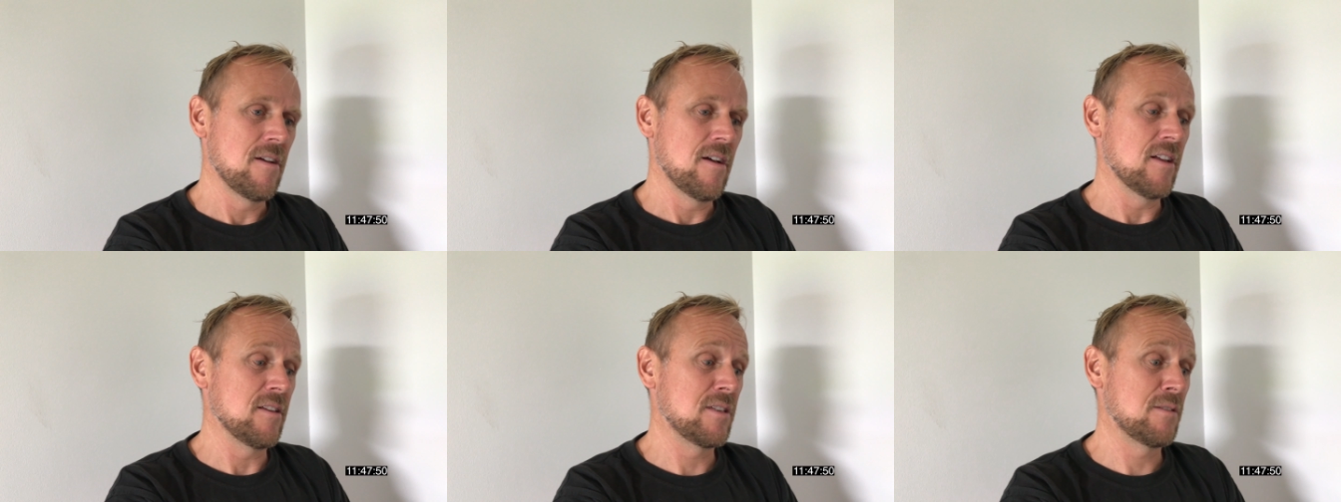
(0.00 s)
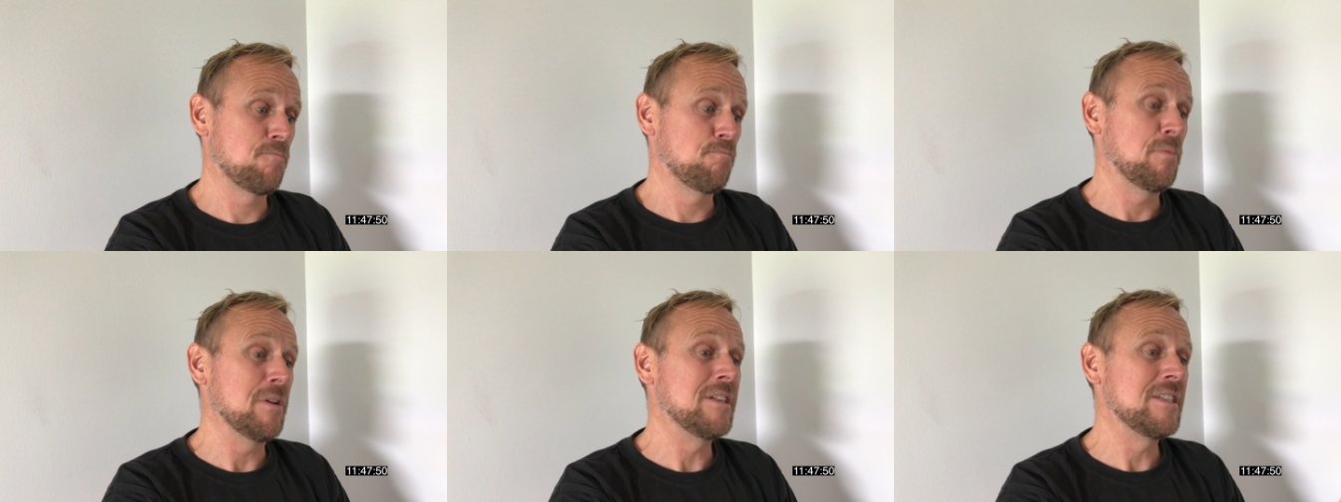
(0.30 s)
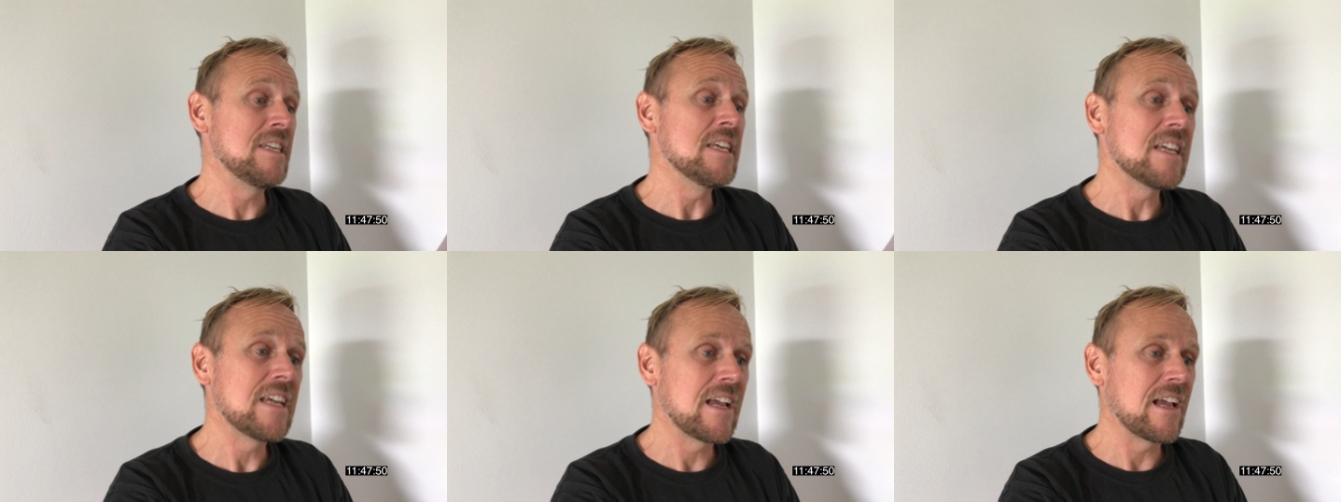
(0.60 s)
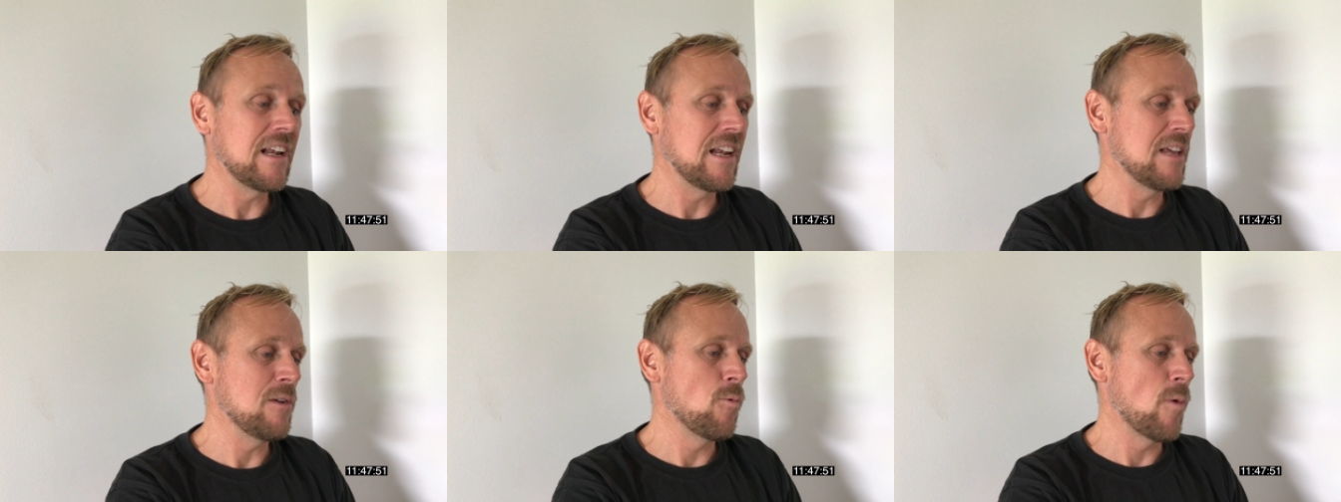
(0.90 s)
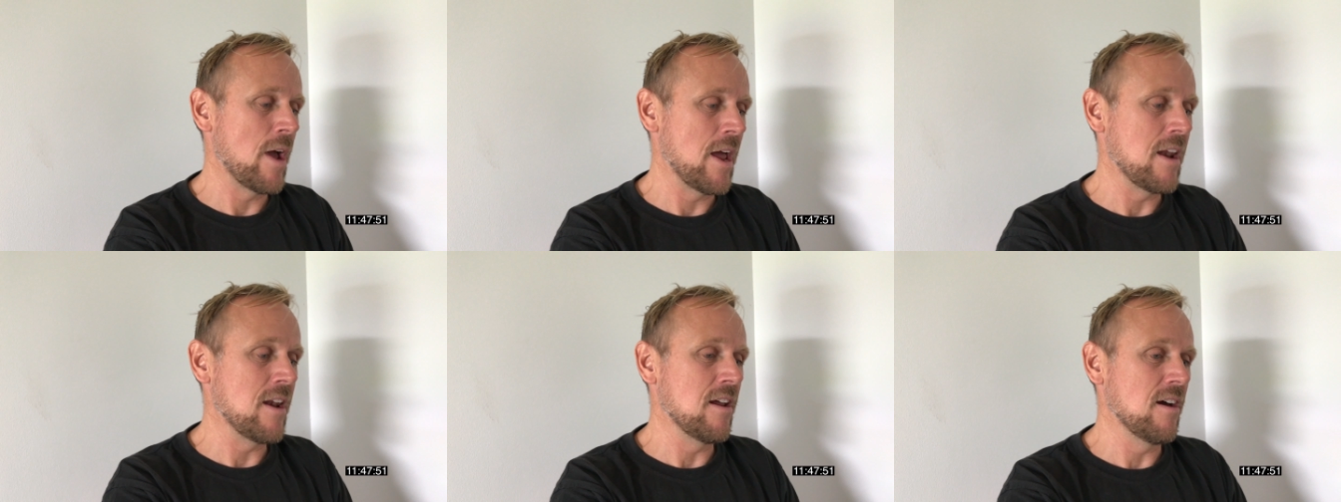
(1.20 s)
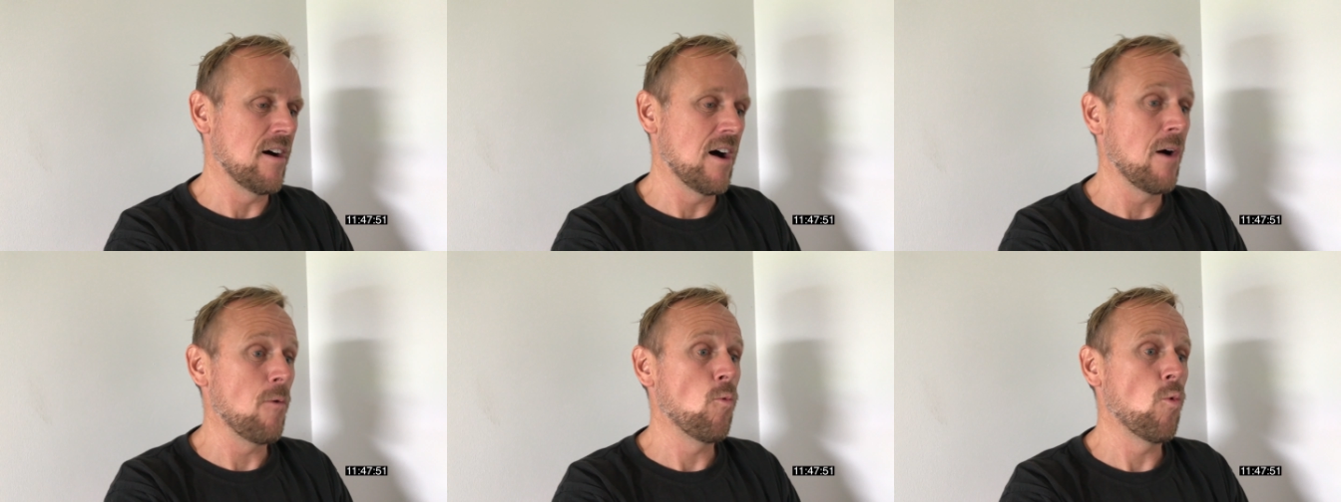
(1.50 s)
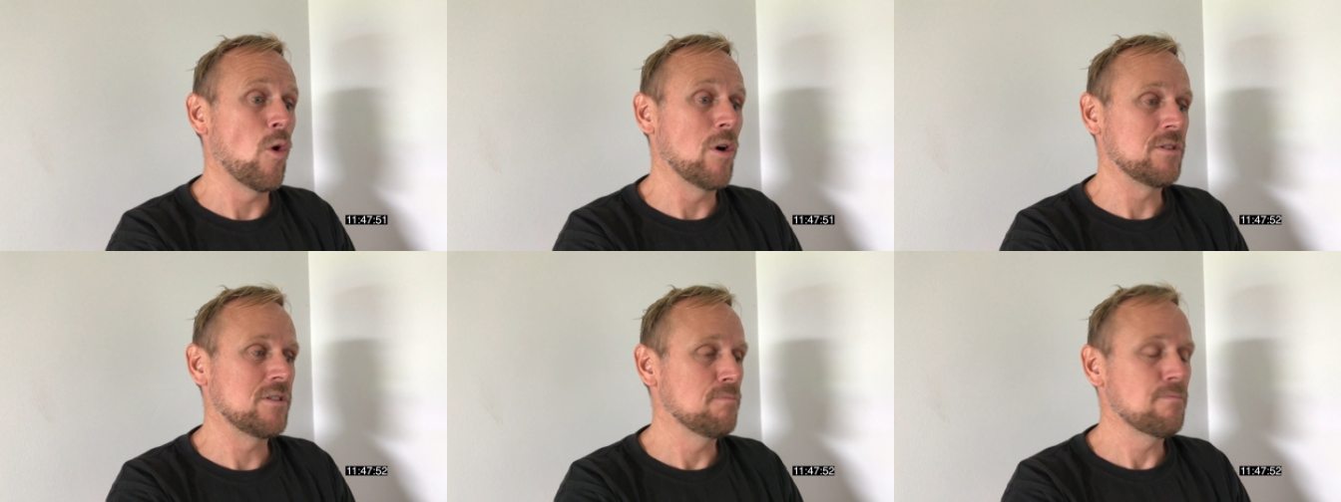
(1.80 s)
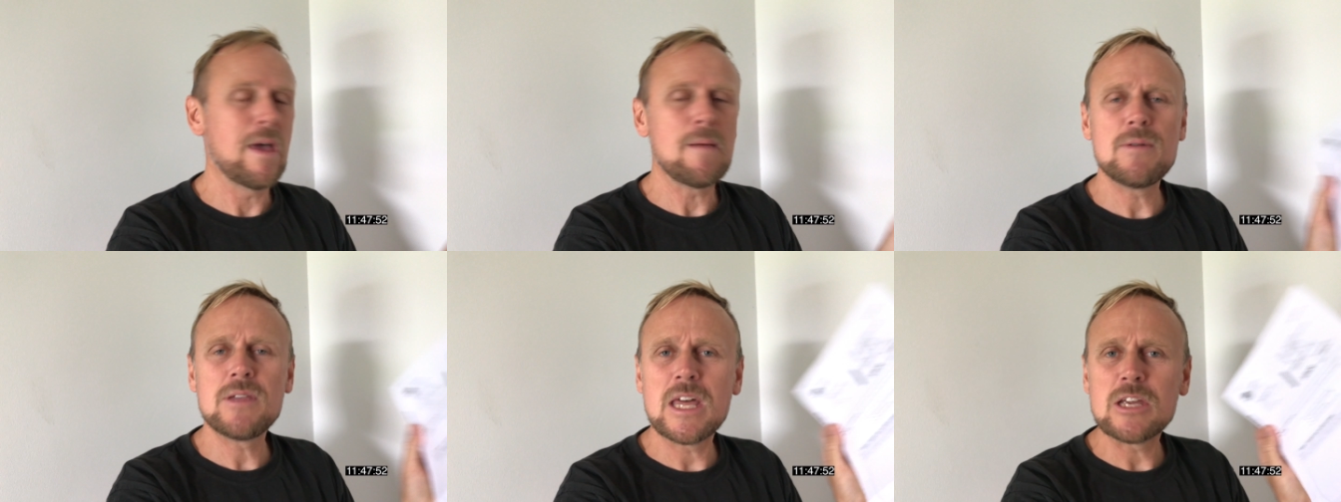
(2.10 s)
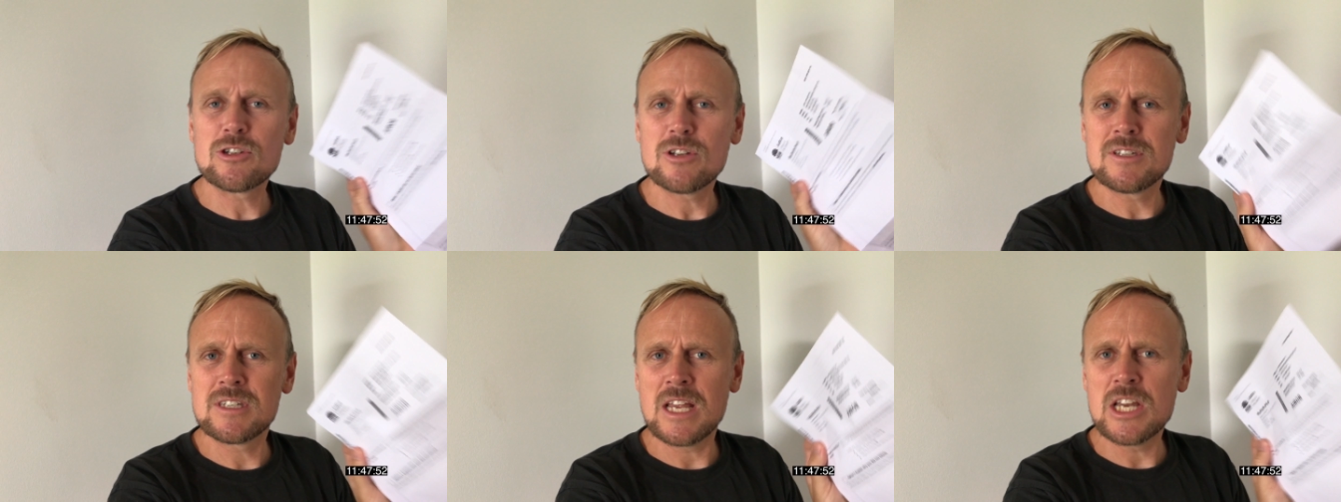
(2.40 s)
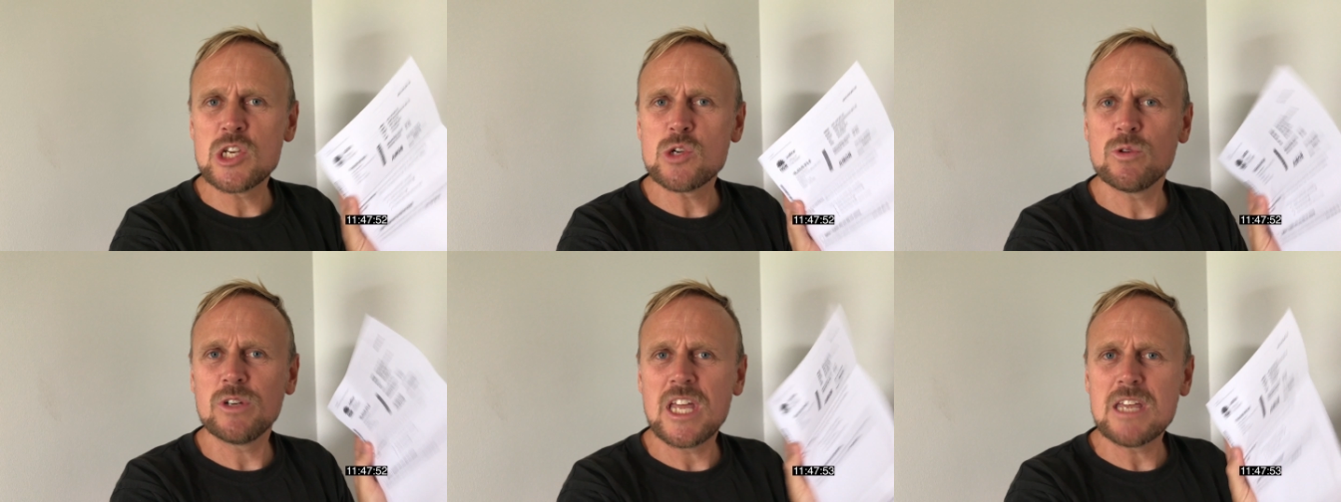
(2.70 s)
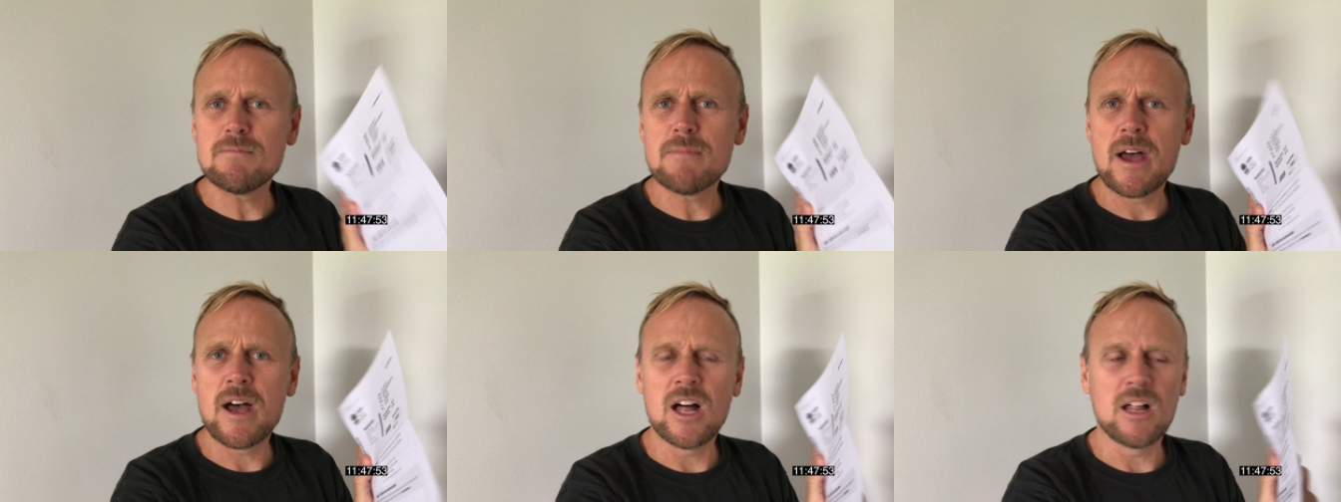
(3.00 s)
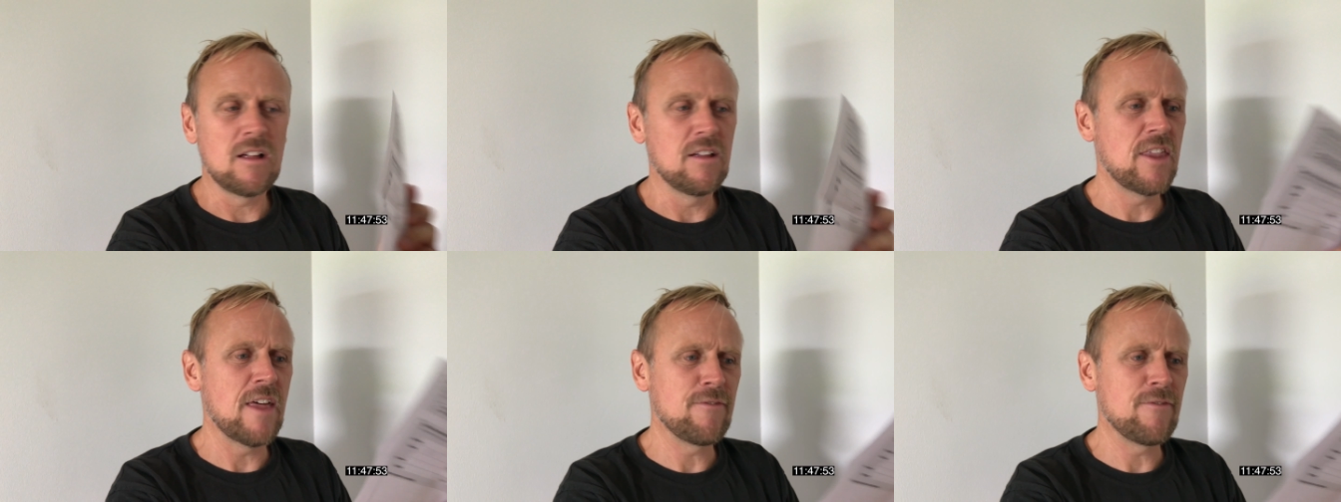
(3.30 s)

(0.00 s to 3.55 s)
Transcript: That's particularly when I want it. Maybe they should send you an email.